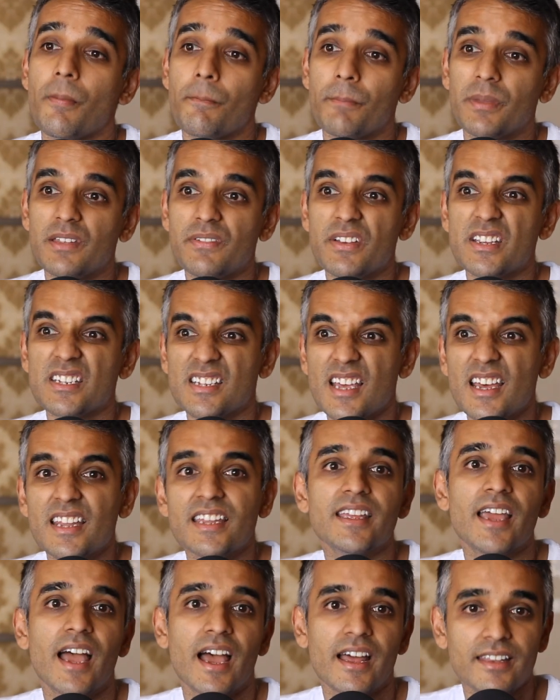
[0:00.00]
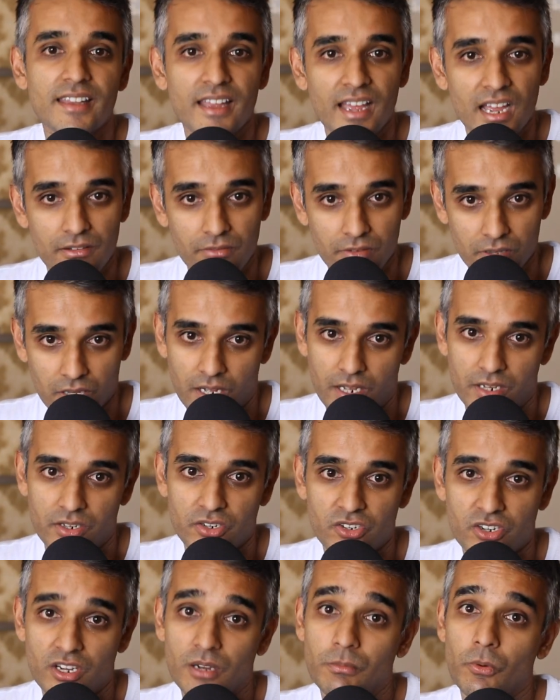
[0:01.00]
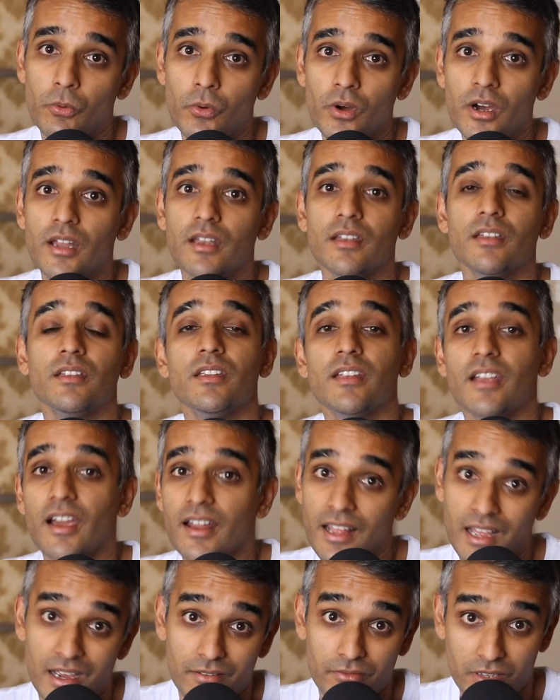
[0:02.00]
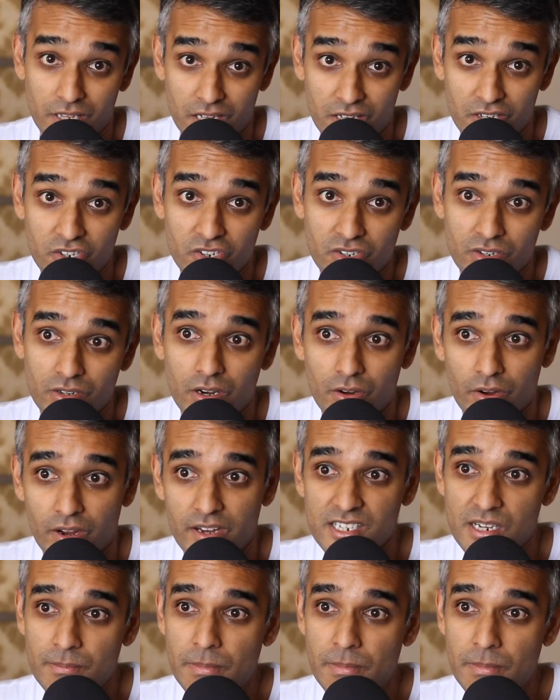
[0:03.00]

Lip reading: But if he said he had to have lunch, number one, you got to have lunch, all right?